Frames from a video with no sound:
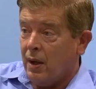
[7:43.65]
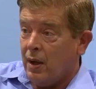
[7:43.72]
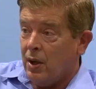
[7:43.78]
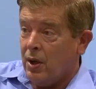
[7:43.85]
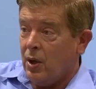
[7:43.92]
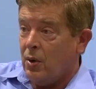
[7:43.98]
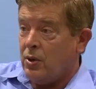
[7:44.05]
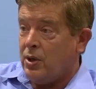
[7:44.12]

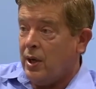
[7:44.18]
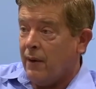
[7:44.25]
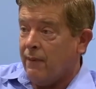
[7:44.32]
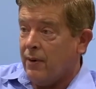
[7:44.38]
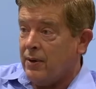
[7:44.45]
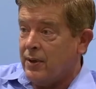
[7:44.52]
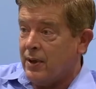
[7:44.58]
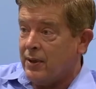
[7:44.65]
huge
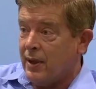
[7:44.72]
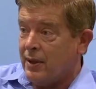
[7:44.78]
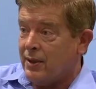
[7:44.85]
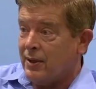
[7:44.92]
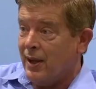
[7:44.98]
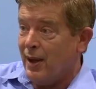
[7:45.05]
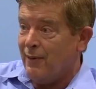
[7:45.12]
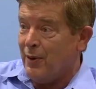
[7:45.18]
differences, let's
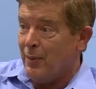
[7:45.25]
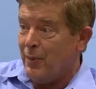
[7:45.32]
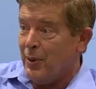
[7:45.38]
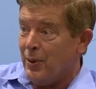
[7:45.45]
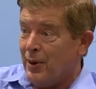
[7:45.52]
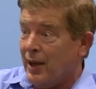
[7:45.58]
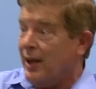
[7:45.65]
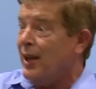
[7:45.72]
say, if you're
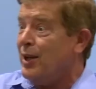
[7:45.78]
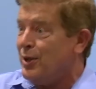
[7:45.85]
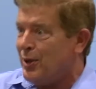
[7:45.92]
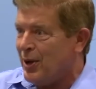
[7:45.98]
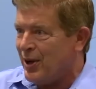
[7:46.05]
building in East